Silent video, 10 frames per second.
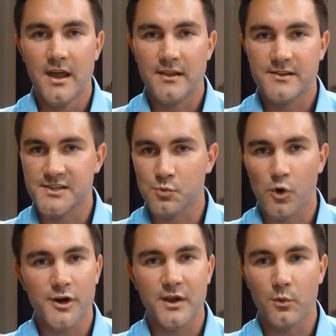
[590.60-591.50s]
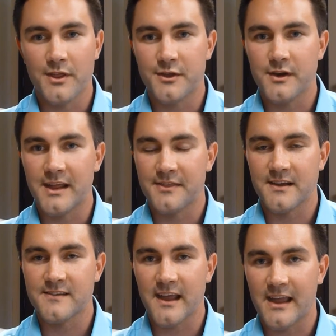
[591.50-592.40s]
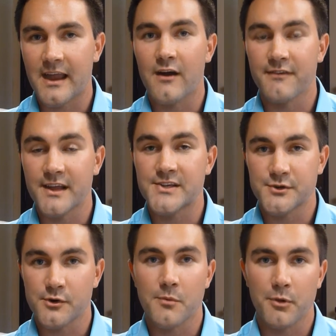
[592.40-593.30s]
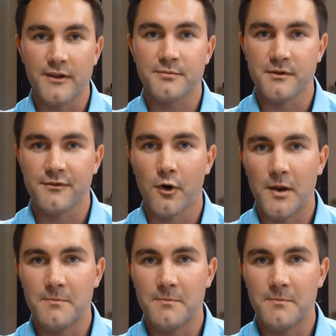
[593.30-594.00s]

just working with you to get things taken care of and get you a replacement for it.